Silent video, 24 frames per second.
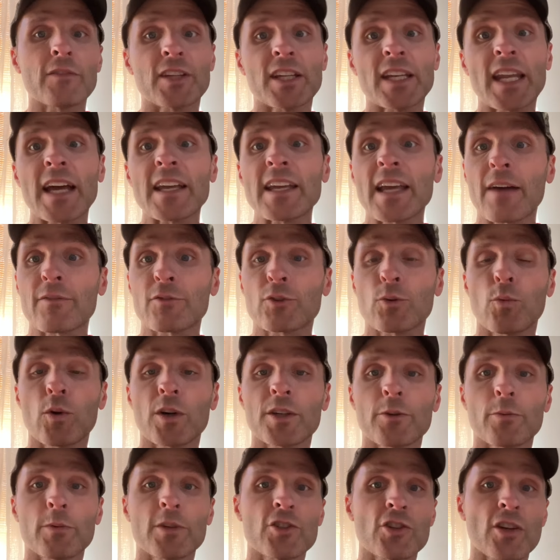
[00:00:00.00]
And now you have to wonder,
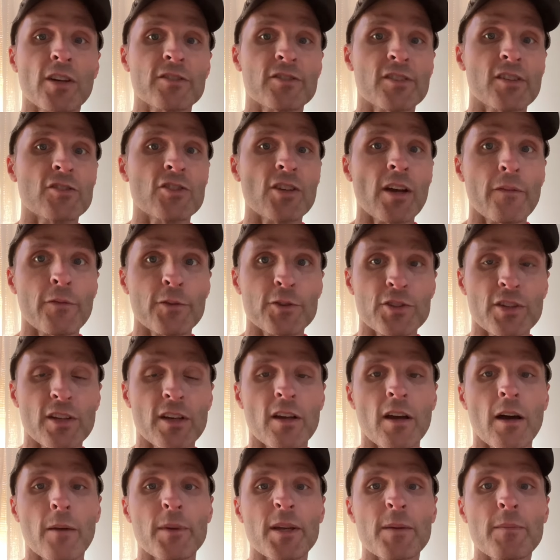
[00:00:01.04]
with Justin Jefferson
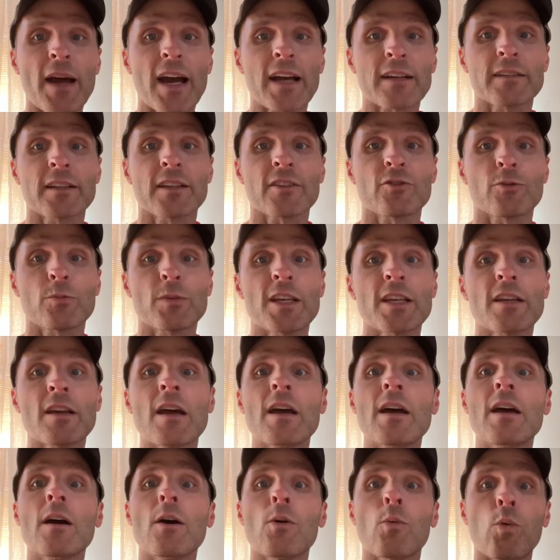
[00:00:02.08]
coming back next week,
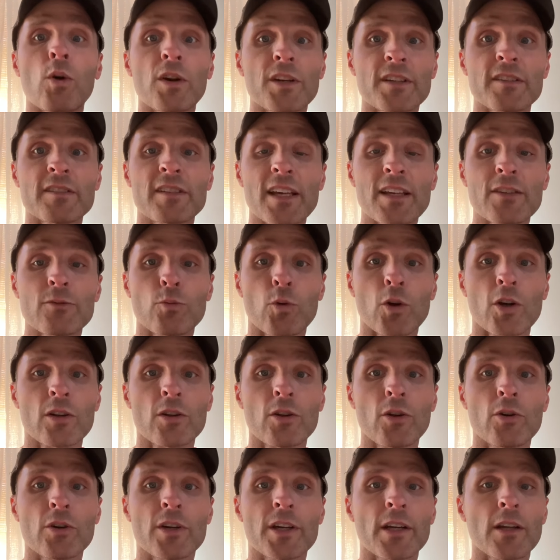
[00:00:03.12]
what is his
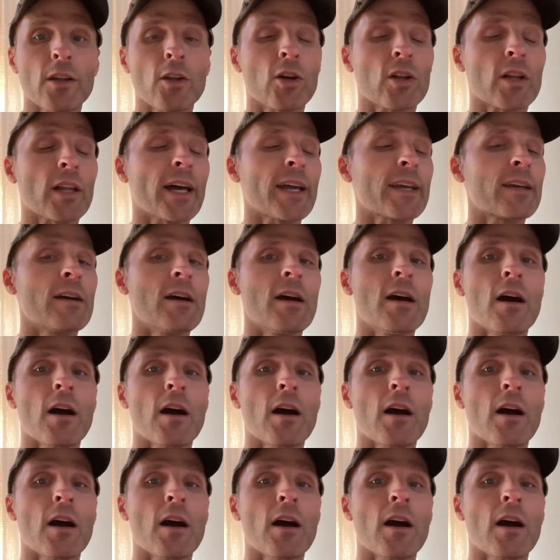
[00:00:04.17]
workload going to look like?